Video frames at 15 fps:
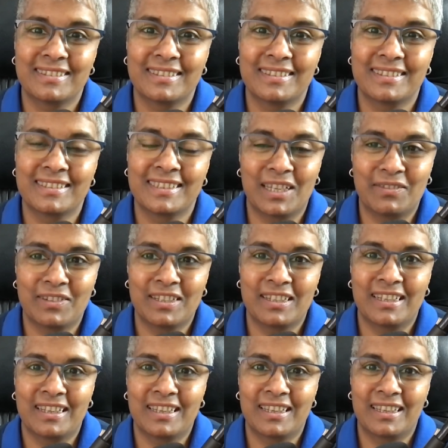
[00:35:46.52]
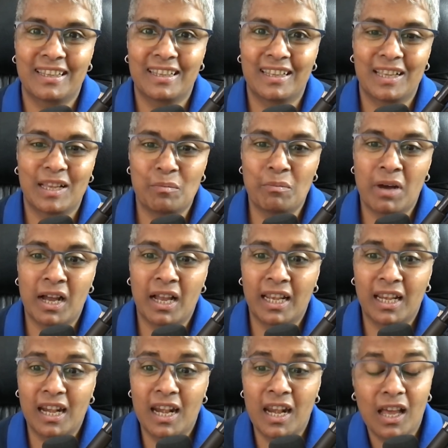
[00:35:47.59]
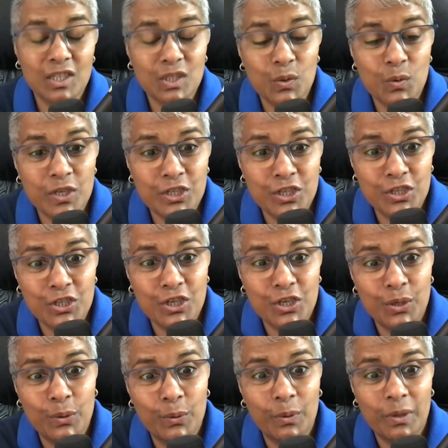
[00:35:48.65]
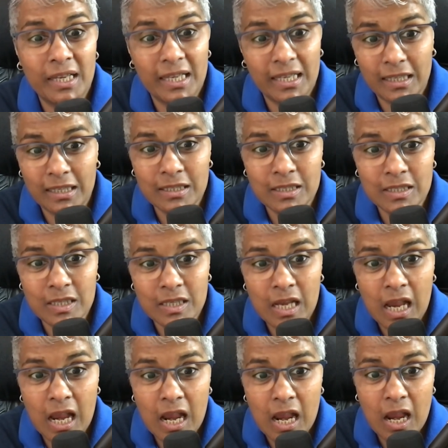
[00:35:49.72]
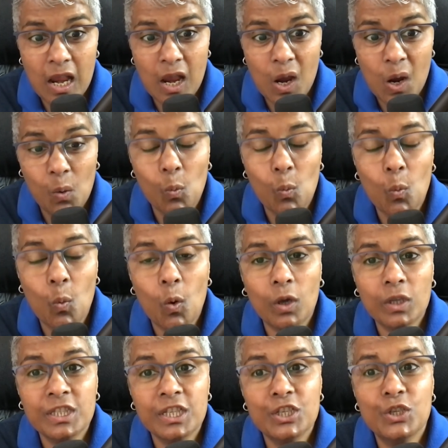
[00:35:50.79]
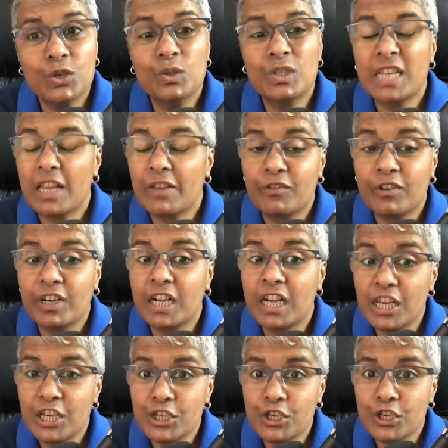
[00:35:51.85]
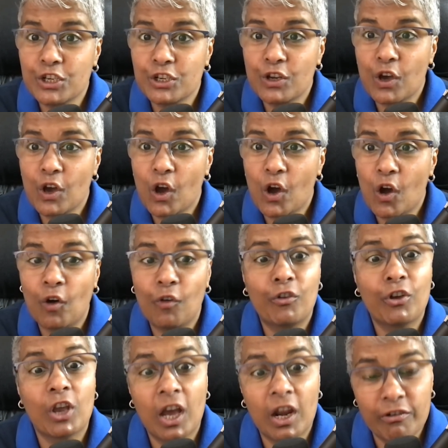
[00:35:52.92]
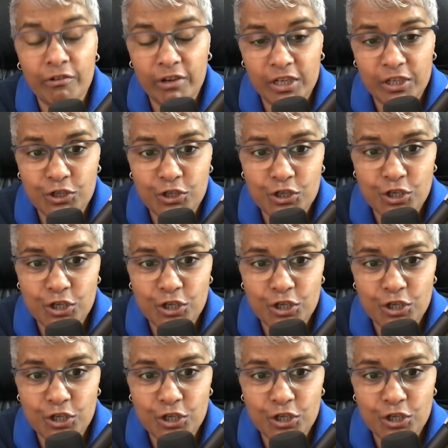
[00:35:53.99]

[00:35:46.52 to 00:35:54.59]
Definitely. My last question to you is, what is your definition of courage?